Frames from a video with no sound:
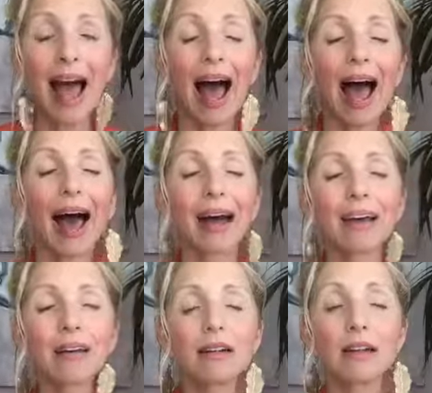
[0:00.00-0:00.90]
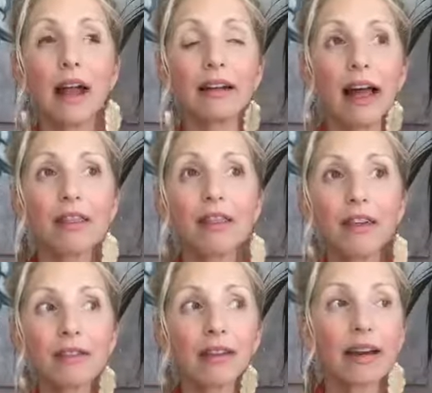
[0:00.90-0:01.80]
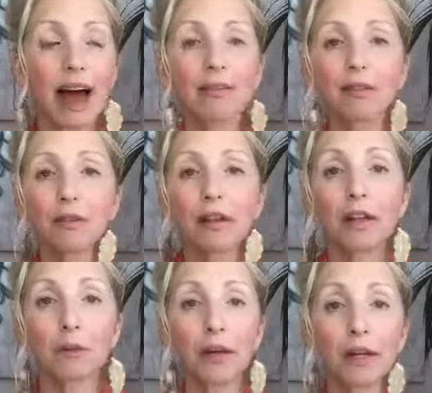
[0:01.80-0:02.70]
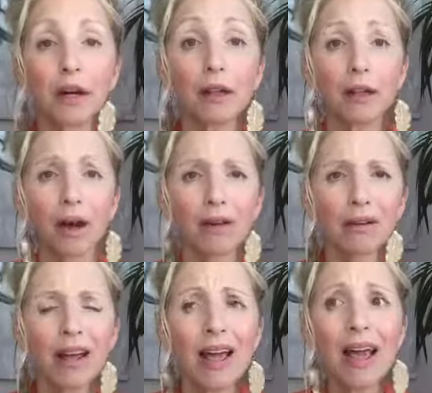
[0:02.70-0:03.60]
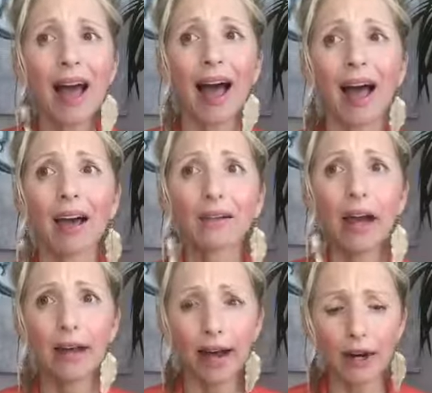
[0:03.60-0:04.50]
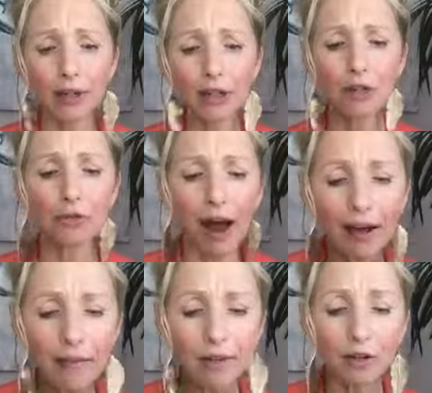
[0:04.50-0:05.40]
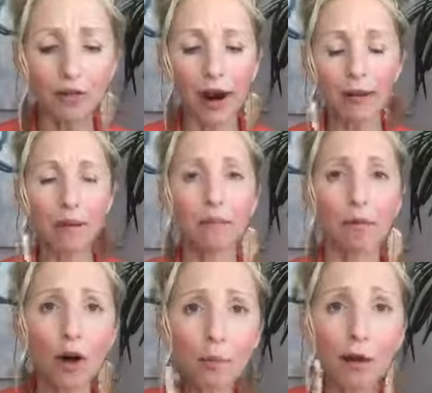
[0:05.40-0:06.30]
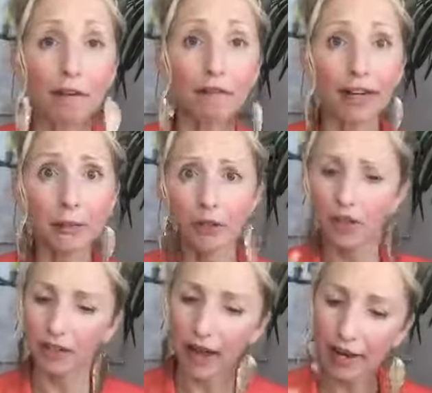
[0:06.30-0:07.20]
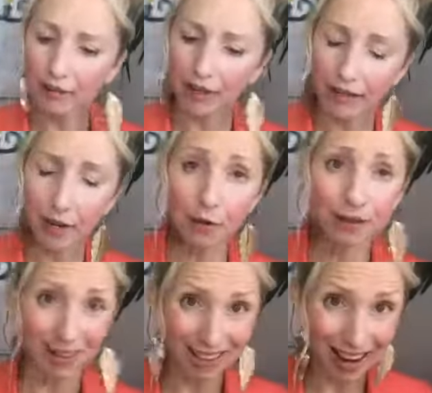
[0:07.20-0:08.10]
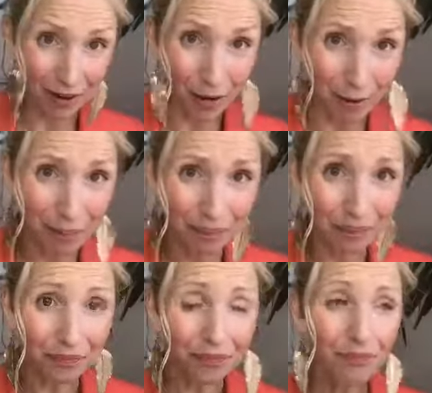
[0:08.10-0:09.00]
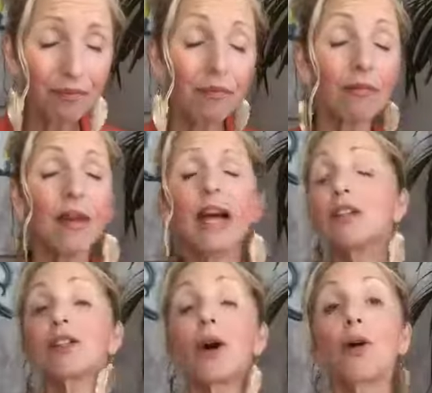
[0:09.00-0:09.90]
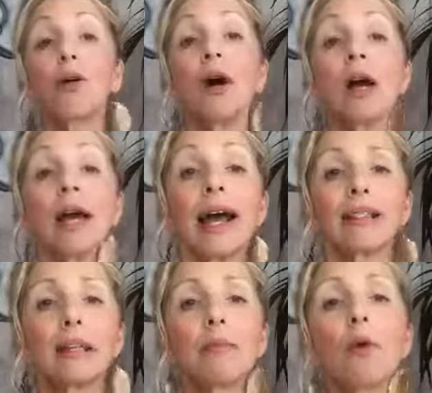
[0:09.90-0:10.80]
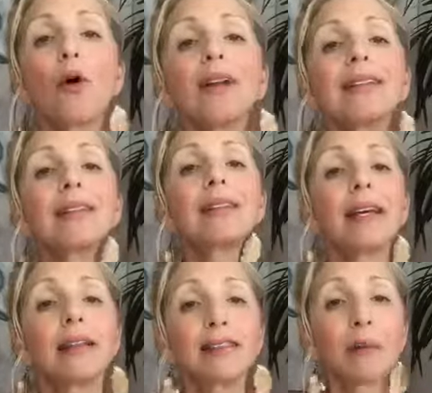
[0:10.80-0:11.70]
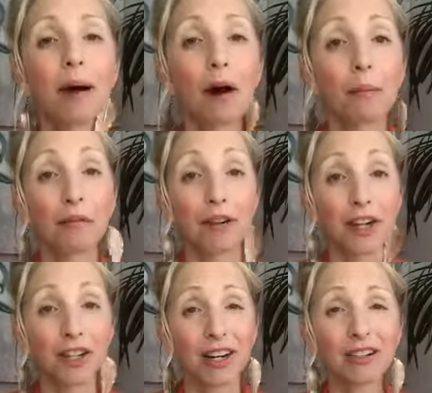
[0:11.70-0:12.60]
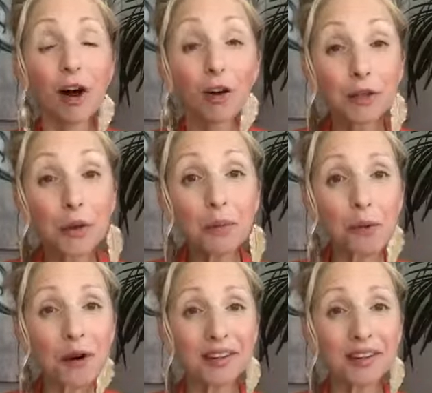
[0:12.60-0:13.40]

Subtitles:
And this can have us feeling really alone and actually drive us to try and be more perfect, which just kind of continues the cycle. And so it's important to see this about perfection. It's also important